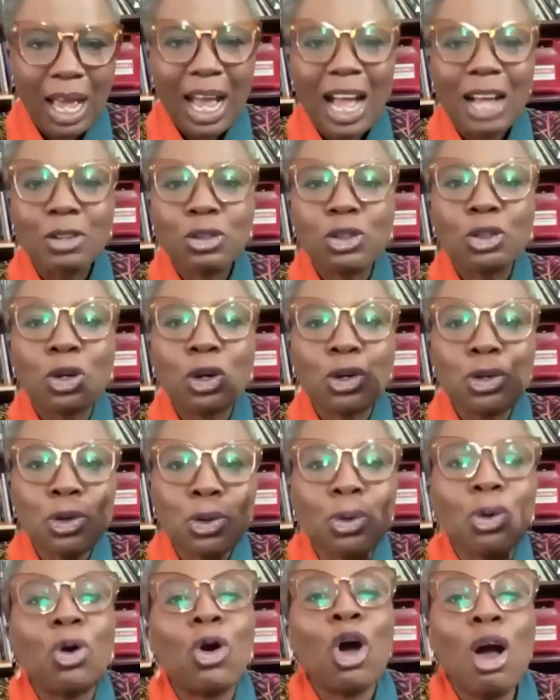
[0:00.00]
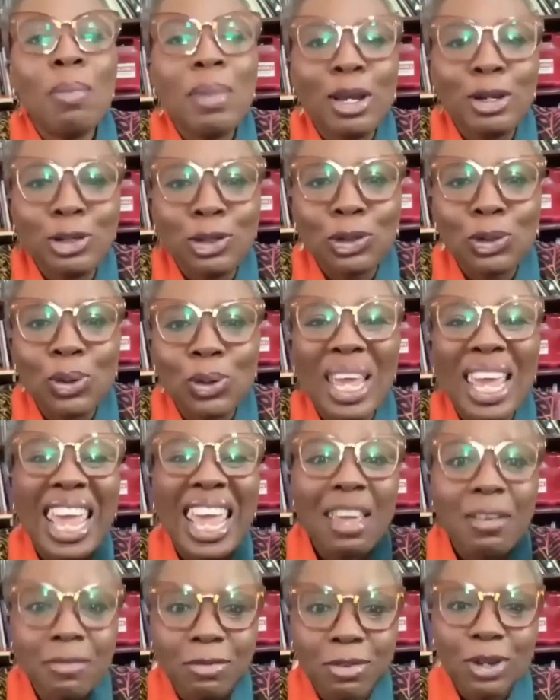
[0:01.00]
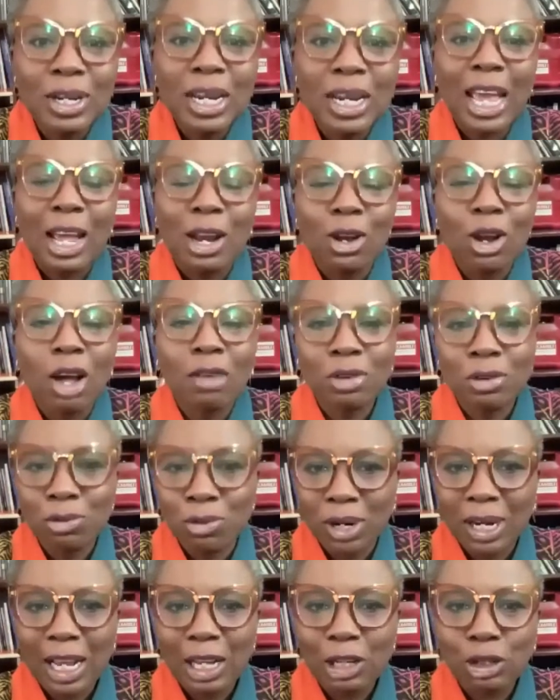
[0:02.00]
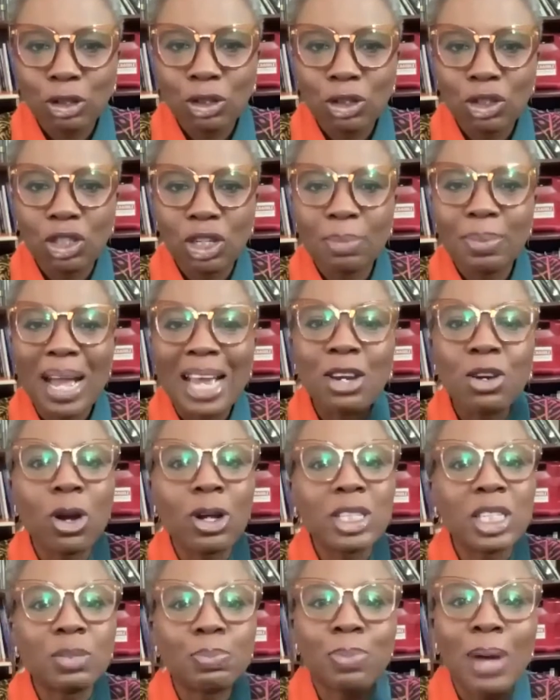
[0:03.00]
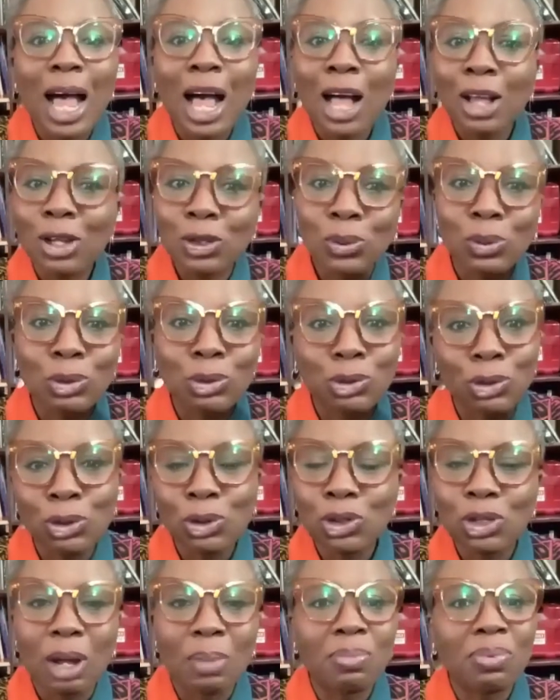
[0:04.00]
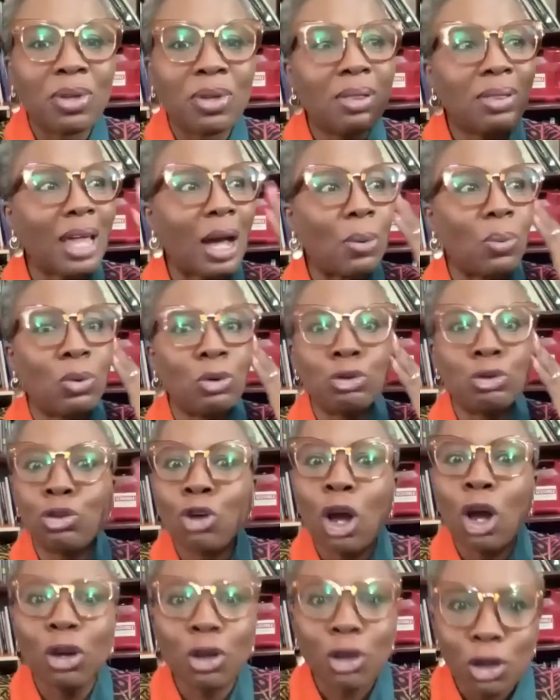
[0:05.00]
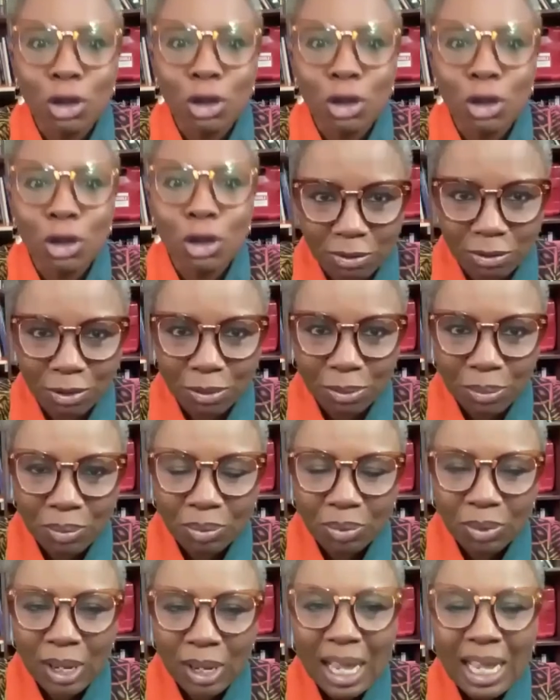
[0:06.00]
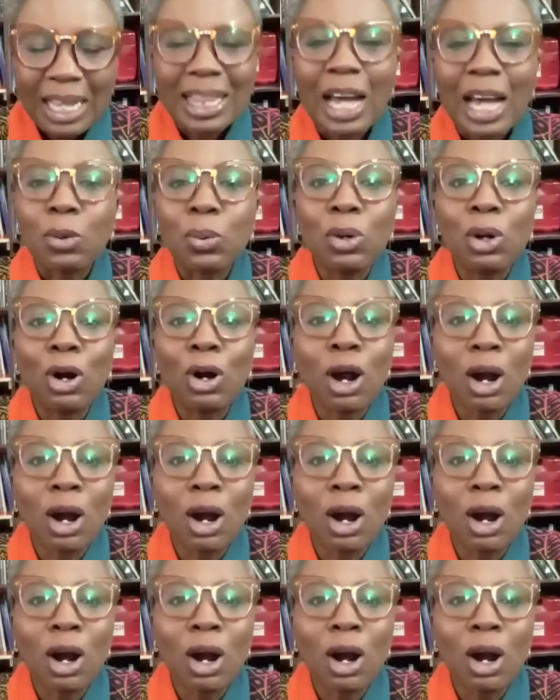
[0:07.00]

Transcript: And so you come into even a loving relationship, and your spouse will do something that will knock you off, that will